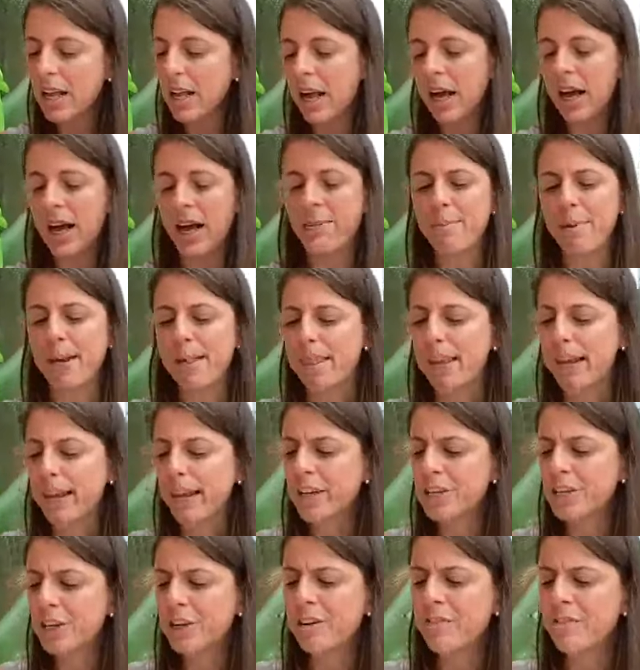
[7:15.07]
I think I
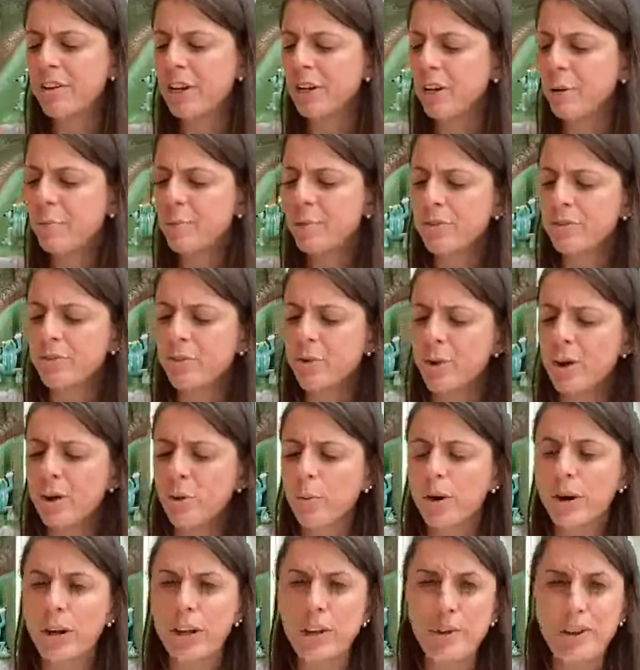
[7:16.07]
shared a video before
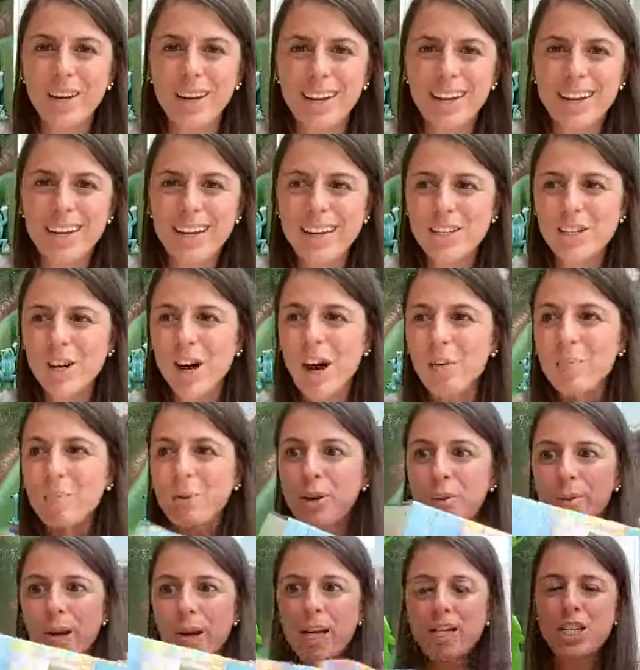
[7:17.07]
where you can top
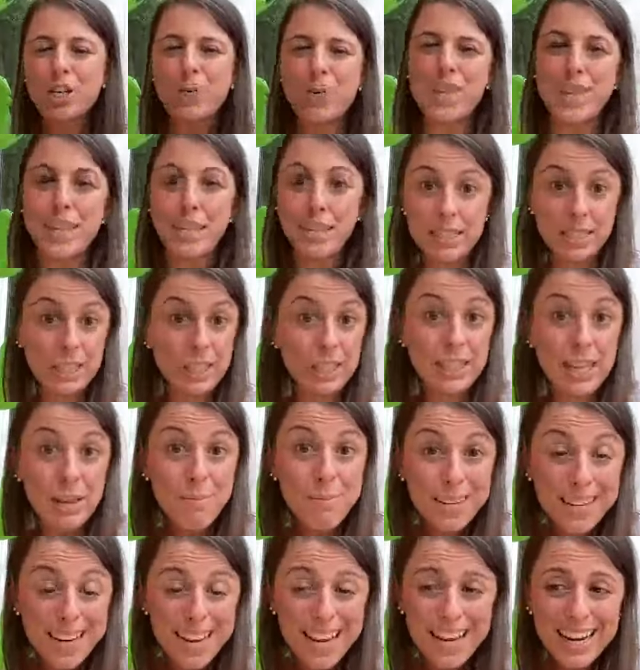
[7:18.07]
your matcha with
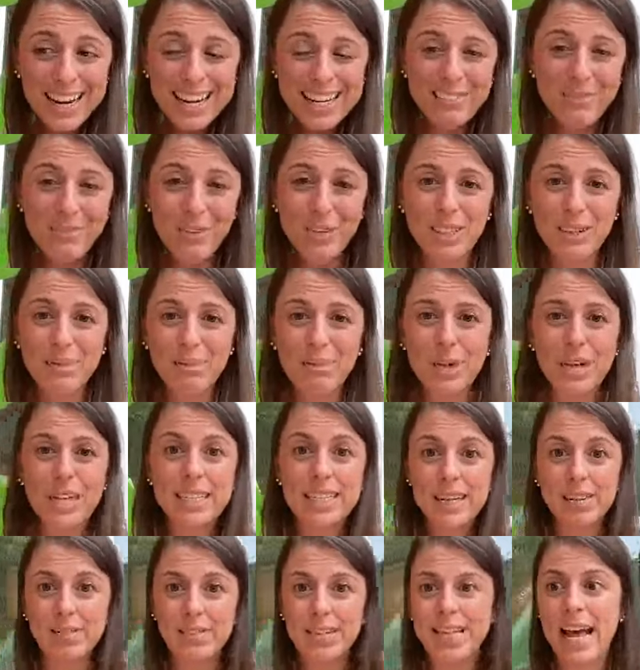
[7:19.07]
lemonade, and it really
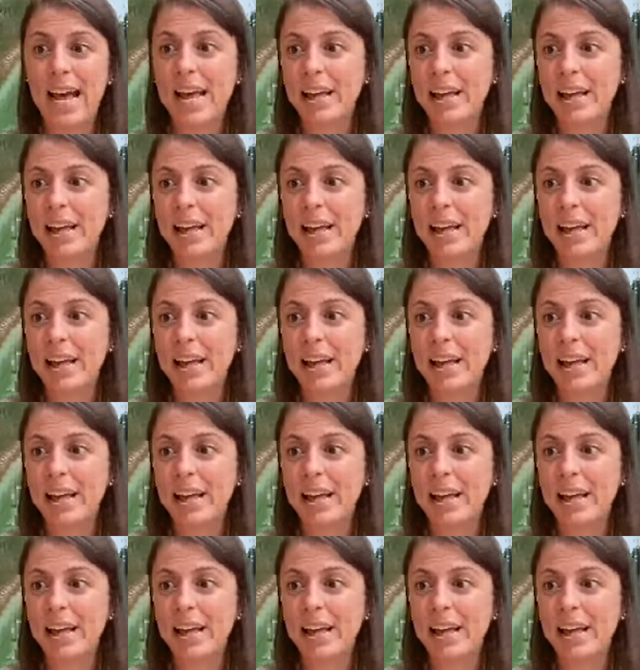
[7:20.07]
brings out